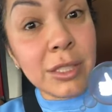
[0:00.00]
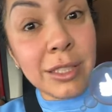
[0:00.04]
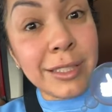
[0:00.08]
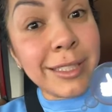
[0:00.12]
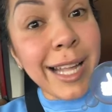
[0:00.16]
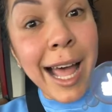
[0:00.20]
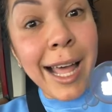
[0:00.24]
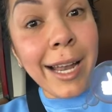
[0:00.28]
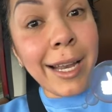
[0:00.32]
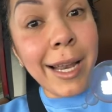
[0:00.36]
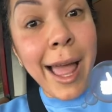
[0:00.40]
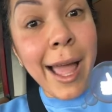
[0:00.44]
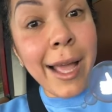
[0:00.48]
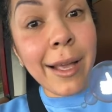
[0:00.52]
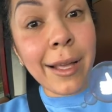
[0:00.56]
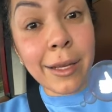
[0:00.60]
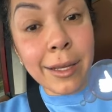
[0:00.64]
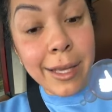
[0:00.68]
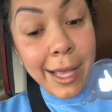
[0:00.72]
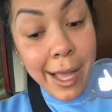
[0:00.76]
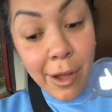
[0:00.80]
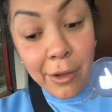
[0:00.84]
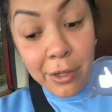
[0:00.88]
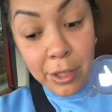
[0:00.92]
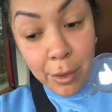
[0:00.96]
does not lack
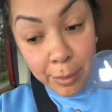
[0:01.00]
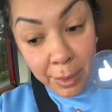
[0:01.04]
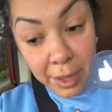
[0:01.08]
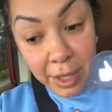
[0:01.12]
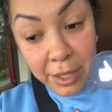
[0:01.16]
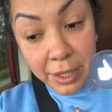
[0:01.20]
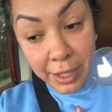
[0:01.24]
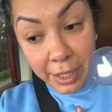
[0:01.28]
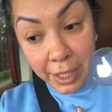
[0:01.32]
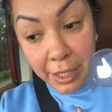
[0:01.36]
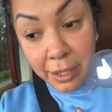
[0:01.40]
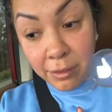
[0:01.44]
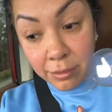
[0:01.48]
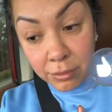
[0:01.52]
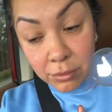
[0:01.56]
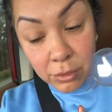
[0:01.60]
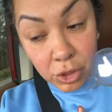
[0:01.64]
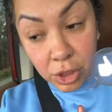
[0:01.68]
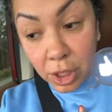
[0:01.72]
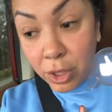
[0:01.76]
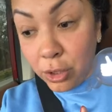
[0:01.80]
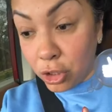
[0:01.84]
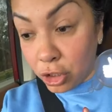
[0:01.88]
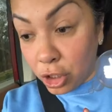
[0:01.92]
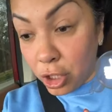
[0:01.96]
accountability,
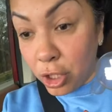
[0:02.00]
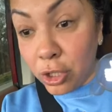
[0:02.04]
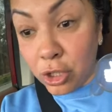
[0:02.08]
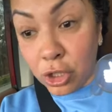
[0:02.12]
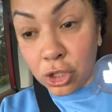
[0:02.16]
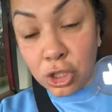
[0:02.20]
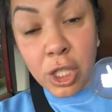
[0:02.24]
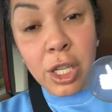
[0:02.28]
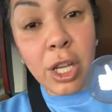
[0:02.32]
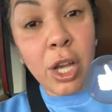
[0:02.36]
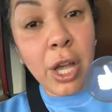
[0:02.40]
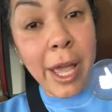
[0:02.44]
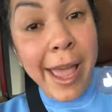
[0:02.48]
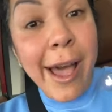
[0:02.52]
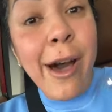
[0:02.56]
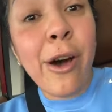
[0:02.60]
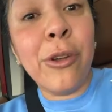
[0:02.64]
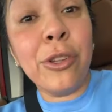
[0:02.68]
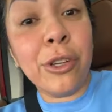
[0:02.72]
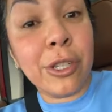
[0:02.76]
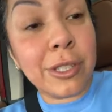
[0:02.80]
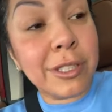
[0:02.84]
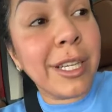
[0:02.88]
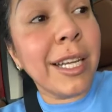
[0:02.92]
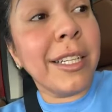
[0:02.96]
she
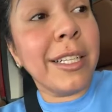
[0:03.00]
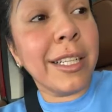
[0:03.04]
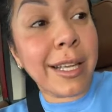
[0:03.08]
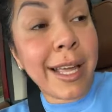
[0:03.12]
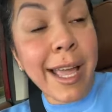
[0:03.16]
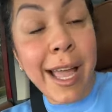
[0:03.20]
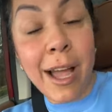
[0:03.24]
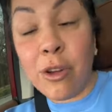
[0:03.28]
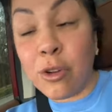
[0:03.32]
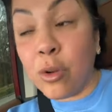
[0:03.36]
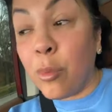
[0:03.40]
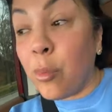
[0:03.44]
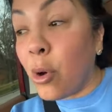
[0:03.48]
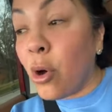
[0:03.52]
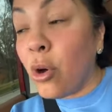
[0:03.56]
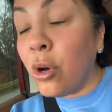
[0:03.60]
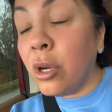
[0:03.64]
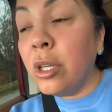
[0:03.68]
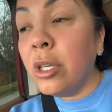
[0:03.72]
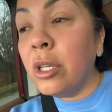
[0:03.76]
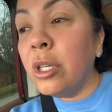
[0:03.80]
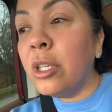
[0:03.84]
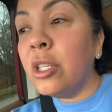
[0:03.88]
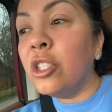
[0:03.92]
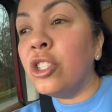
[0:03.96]
held her son
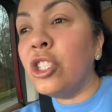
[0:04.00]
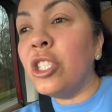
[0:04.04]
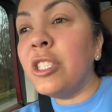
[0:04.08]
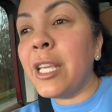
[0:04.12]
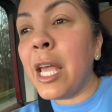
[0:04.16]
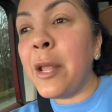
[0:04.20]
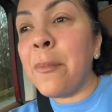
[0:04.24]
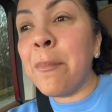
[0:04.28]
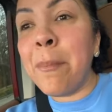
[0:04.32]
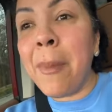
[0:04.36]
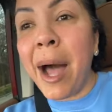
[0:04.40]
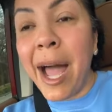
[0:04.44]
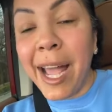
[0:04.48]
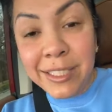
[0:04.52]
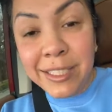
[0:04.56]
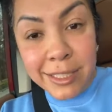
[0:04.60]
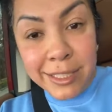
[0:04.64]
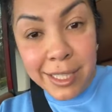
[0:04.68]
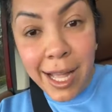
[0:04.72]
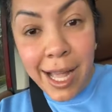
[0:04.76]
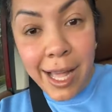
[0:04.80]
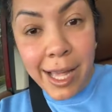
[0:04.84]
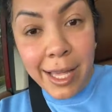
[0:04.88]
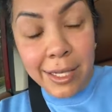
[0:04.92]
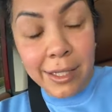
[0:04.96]
accountable. She said, my
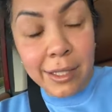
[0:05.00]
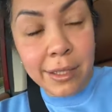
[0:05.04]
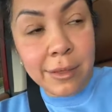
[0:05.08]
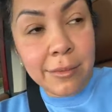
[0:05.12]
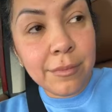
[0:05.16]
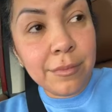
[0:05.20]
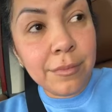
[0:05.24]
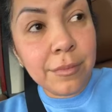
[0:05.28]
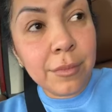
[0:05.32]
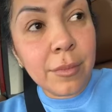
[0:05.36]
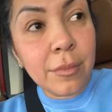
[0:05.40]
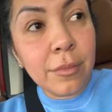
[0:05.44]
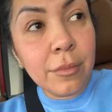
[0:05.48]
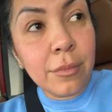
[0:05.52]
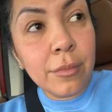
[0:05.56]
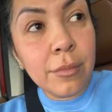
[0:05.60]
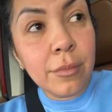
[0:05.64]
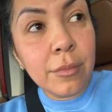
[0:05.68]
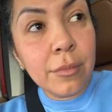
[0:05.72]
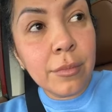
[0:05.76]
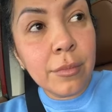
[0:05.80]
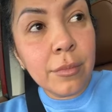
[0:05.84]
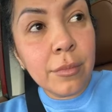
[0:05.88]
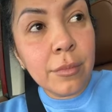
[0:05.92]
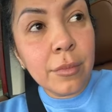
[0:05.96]
son
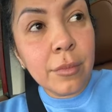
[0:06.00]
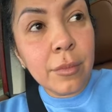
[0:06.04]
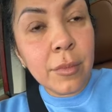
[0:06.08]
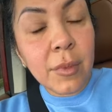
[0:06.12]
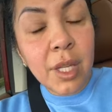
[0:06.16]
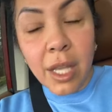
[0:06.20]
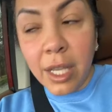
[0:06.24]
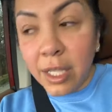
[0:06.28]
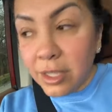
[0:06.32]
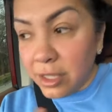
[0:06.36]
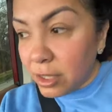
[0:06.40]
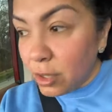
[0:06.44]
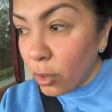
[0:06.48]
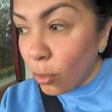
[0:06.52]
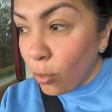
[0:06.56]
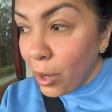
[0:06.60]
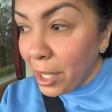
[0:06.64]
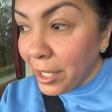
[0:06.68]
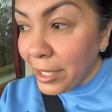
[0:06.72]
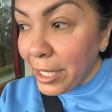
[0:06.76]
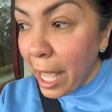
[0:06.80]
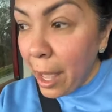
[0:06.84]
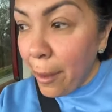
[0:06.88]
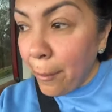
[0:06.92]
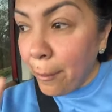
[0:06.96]
is the
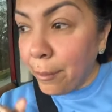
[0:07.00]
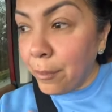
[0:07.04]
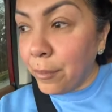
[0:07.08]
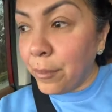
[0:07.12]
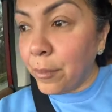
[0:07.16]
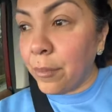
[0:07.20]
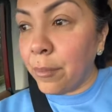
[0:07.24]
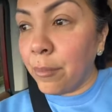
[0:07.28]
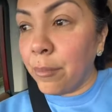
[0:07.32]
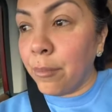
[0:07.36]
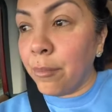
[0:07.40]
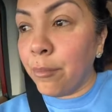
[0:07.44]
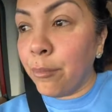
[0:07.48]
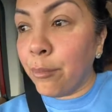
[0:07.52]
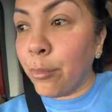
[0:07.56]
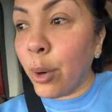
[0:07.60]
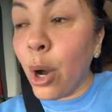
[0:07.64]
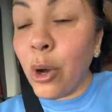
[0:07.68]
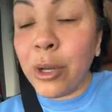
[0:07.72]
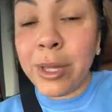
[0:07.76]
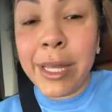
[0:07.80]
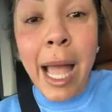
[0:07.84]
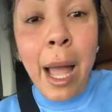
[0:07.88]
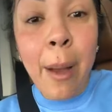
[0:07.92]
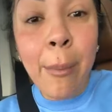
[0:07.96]
one that
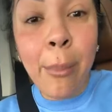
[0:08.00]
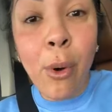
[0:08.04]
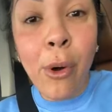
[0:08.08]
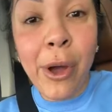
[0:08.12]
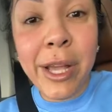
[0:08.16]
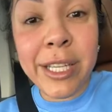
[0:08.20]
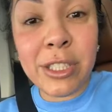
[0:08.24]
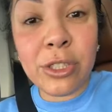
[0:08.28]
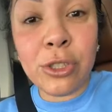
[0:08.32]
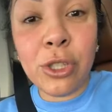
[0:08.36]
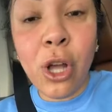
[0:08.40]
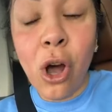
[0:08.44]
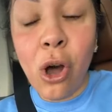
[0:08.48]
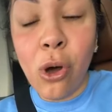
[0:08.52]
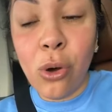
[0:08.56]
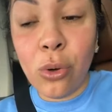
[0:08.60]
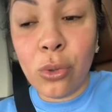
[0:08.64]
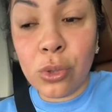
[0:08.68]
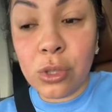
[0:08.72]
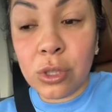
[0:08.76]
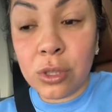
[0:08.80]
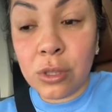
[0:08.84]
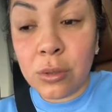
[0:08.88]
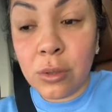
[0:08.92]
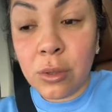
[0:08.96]
broke that boy's
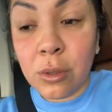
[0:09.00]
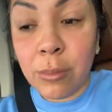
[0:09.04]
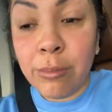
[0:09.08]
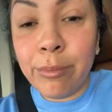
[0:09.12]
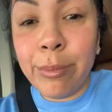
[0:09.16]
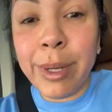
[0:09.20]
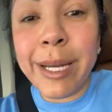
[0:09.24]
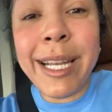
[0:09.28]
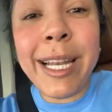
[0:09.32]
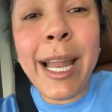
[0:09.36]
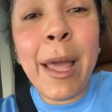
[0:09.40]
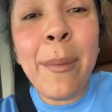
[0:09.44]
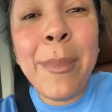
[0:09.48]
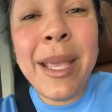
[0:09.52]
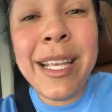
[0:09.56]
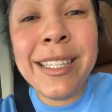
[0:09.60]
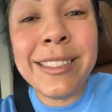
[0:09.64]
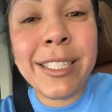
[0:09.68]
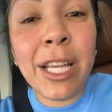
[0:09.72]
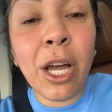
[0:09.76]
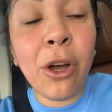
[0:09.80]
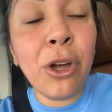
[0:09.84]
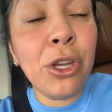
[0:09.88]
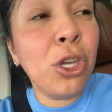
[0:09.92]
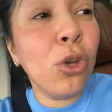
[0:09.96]
nose. But let me
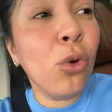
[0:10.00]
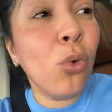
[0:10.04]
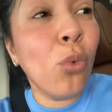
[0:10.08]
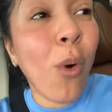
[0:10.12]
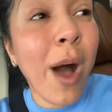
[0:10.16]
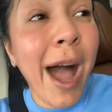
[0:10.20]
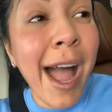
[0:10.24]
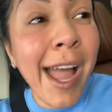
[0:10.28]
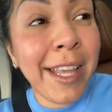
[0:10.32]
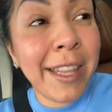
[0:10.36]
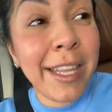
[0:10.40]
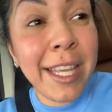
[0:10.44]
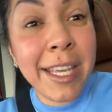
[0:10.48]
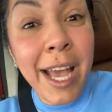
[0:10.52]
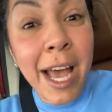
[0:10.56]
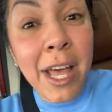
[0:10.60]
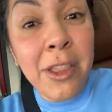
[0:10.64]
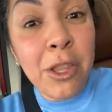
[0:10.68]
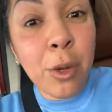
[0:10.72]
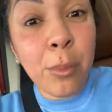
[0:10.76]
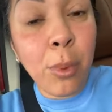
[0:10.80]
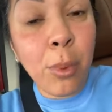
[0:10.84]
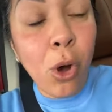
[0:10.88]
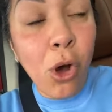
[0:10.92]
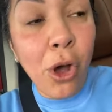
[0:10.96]
tell you why the
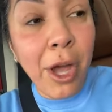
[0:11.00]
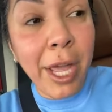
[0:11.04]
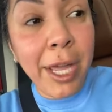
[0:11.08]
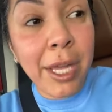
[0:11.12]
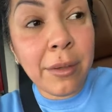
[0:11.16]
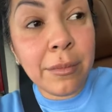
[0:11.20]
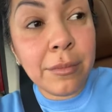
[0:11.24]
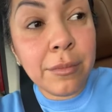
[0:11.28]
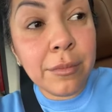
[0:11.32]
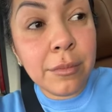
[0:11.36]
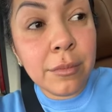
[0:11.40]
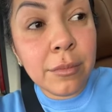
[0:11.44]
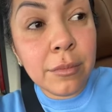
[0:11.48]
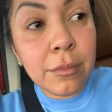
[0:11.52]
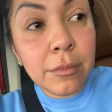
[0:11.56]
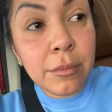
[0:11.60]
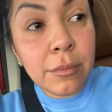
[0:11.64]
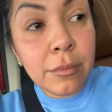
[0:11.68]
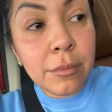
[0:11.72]
other boy